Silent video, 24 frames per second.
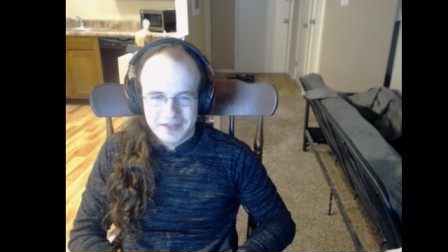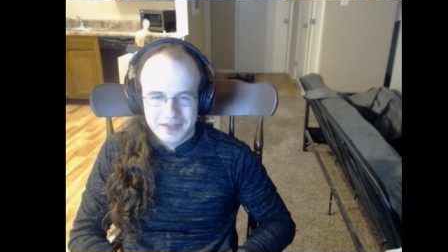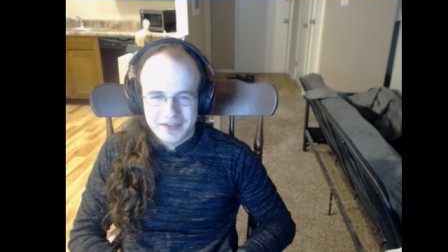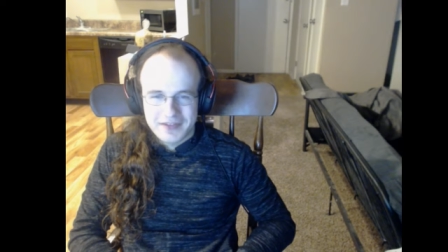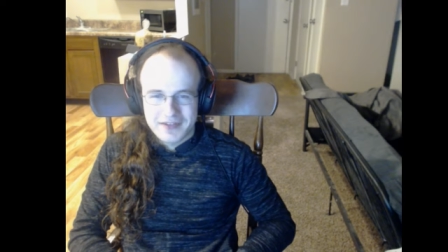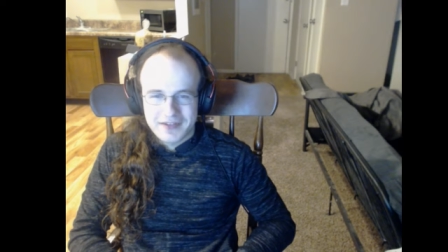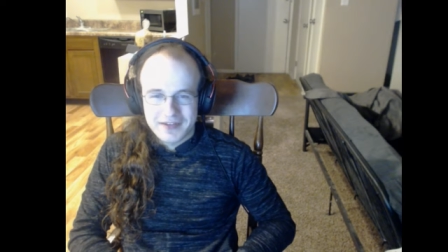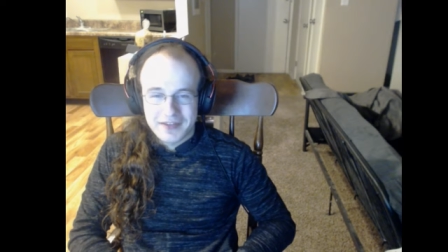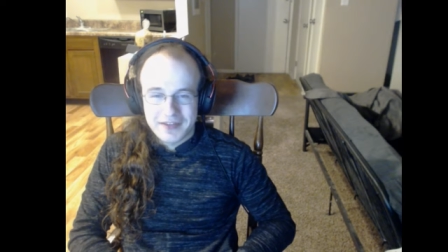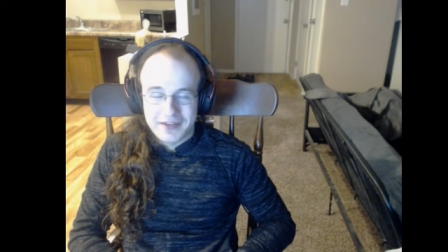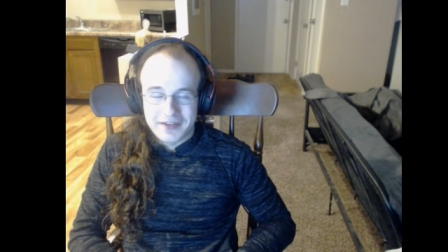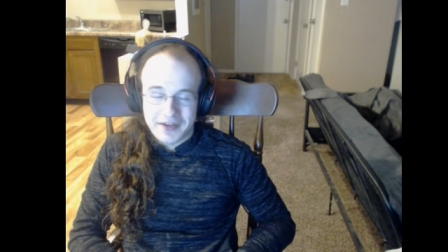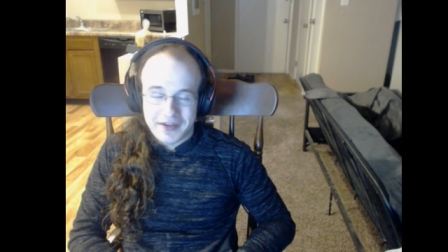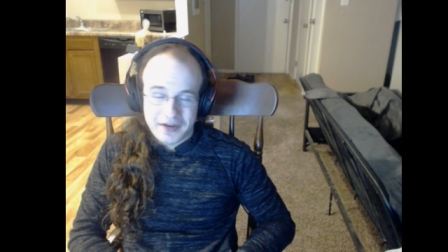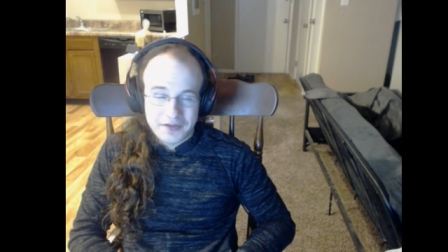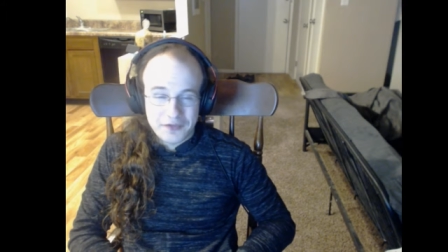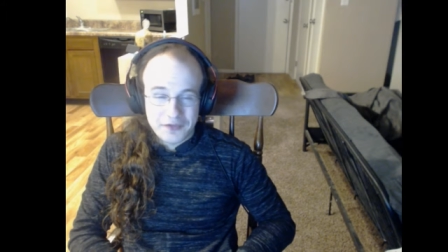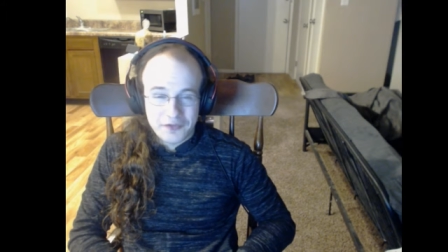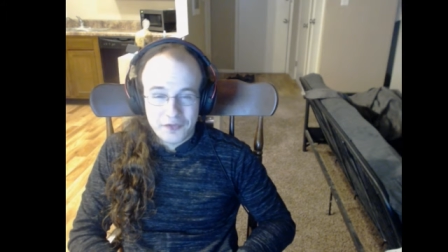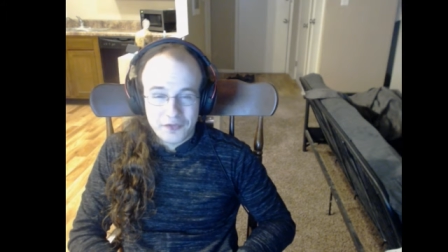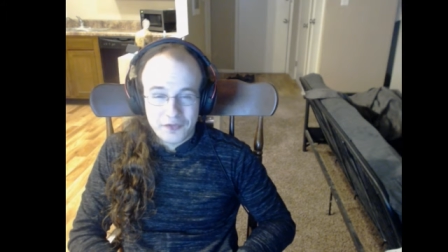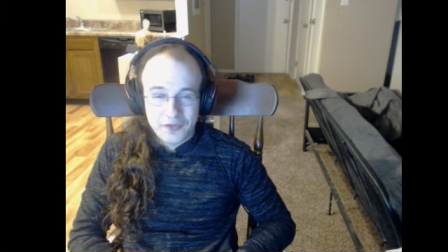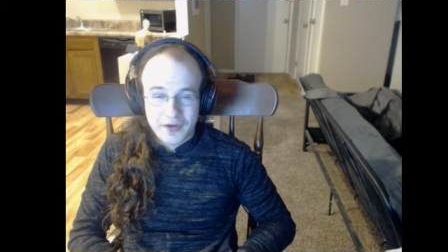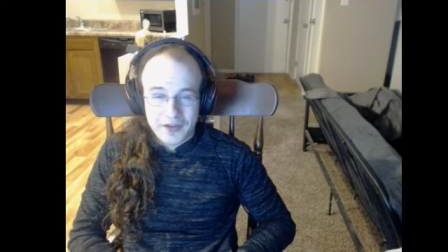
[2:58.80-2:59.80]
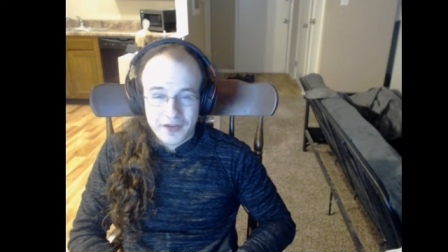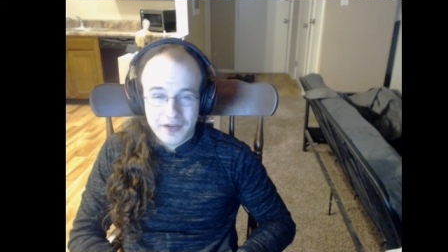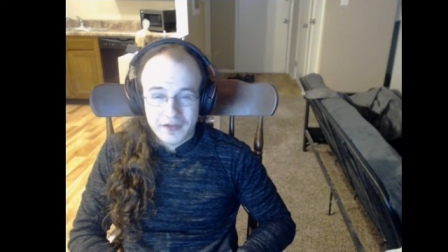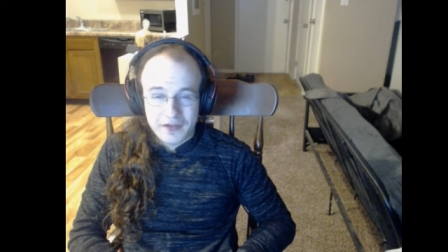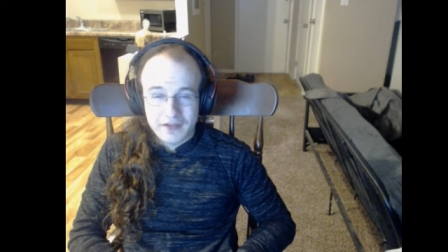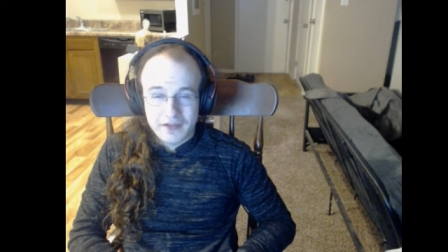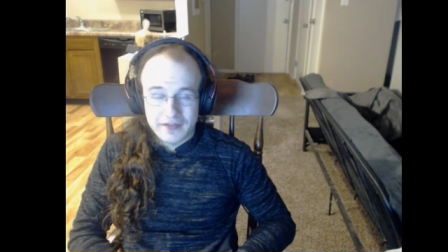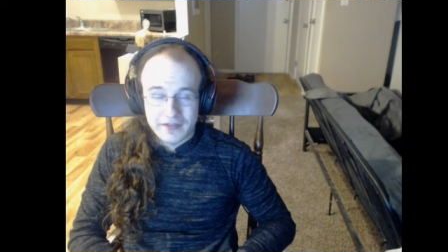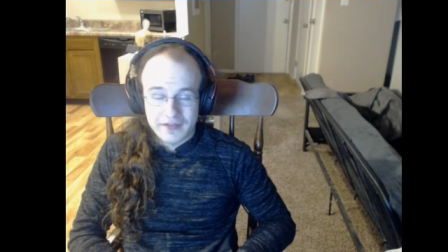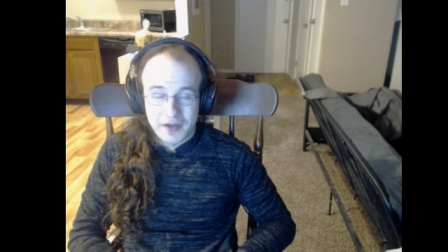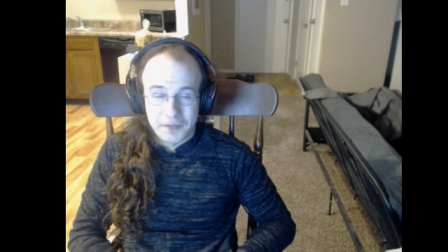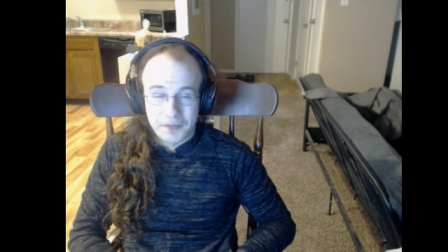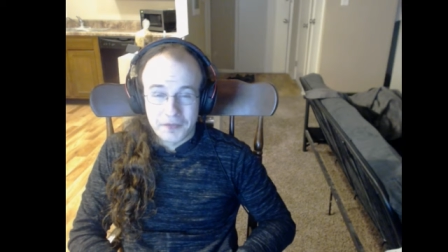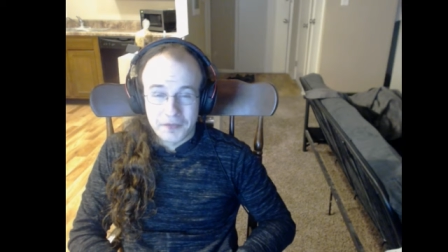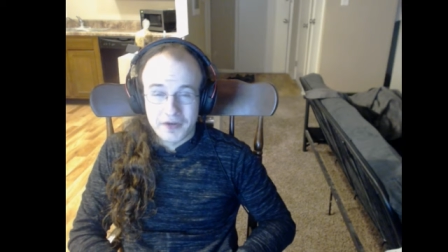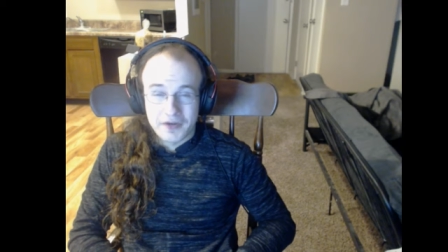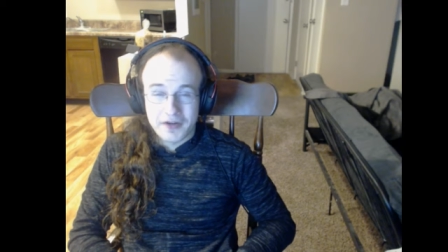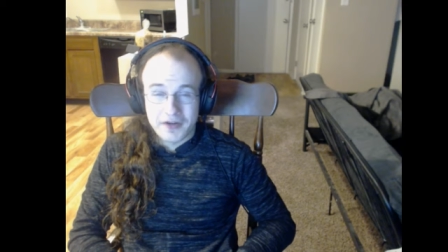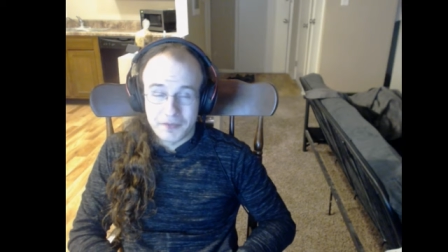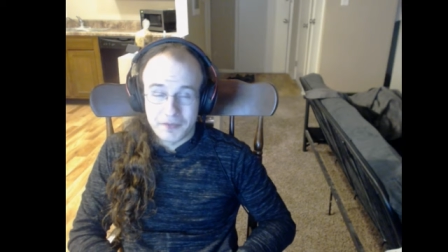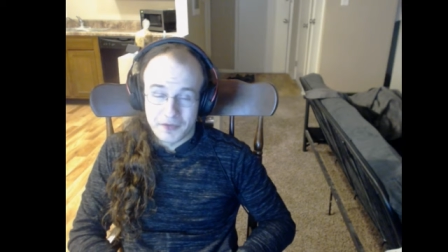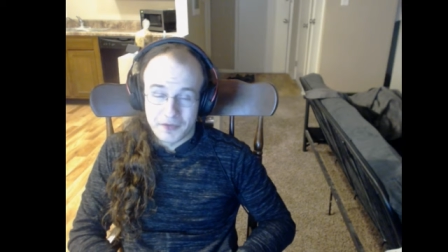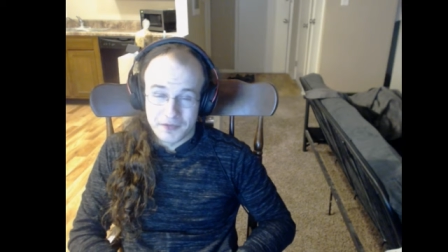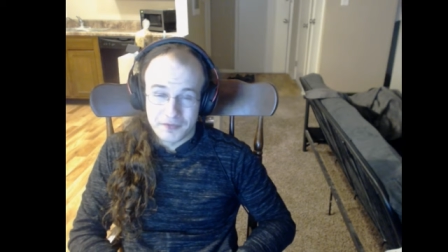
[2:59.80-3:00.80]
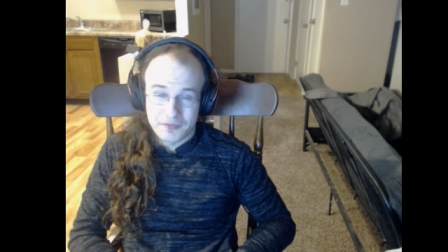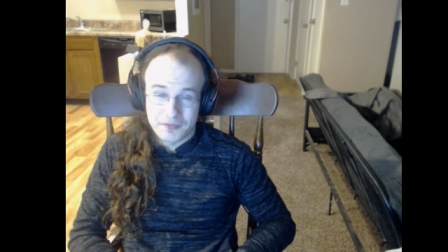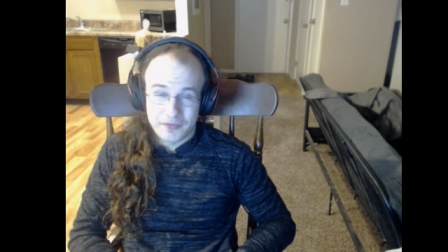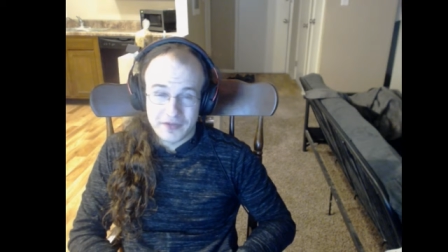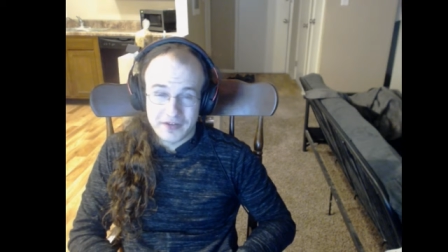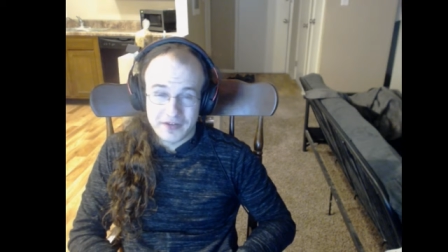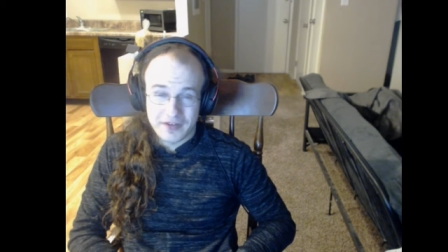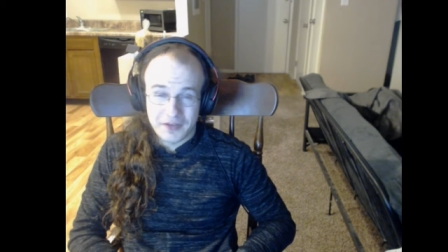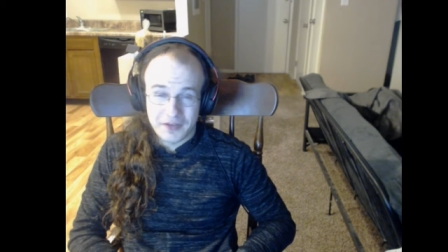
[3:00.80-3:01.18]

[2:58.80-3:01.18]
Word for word: you know, the characters Freya and Amarant are both pretty